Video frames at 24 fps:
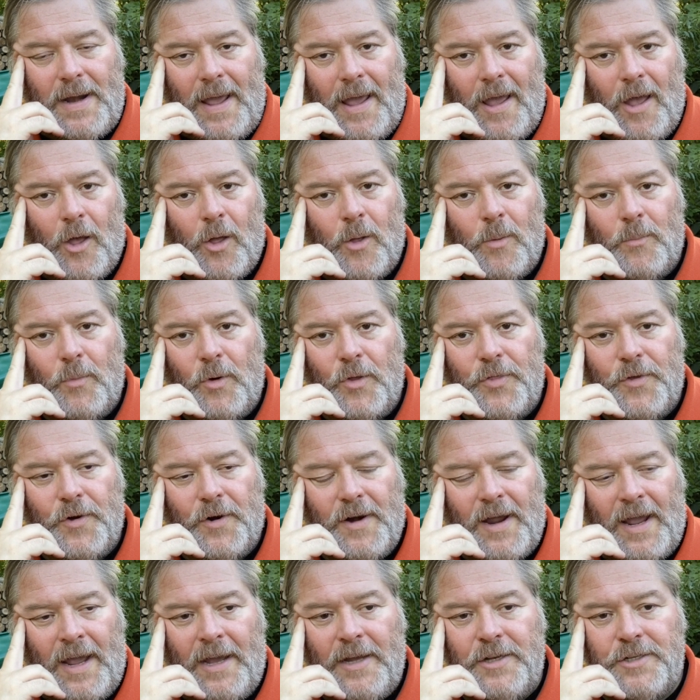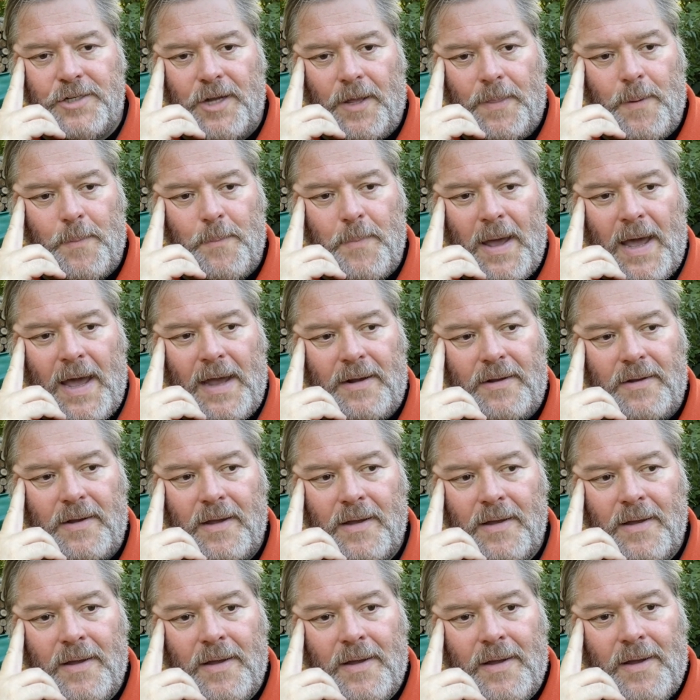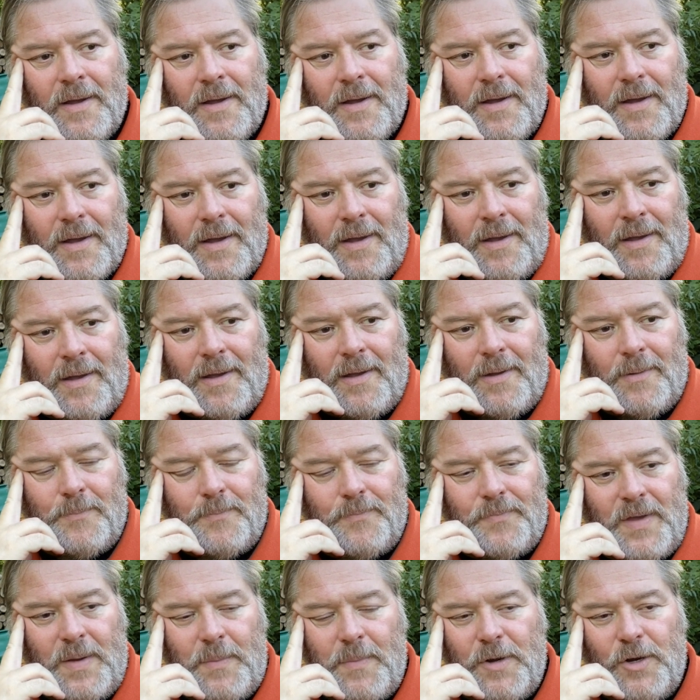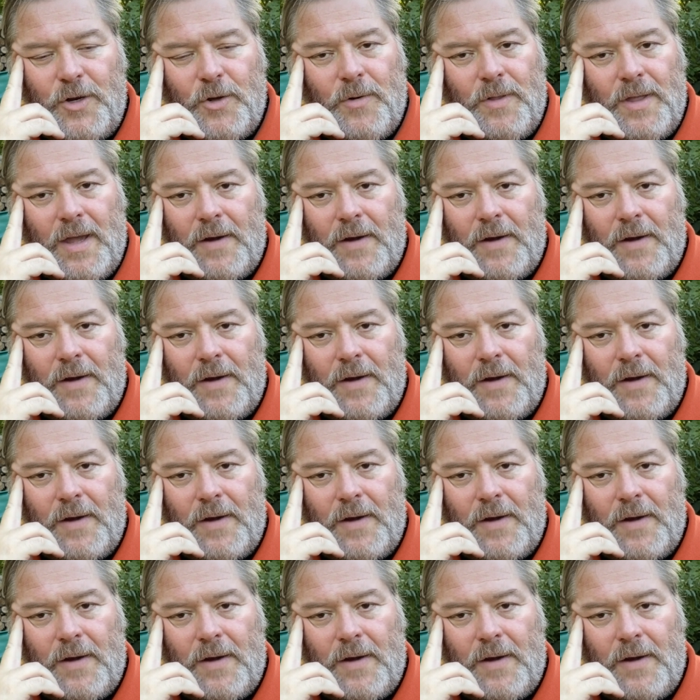Helm with their H on the back. They've been doing that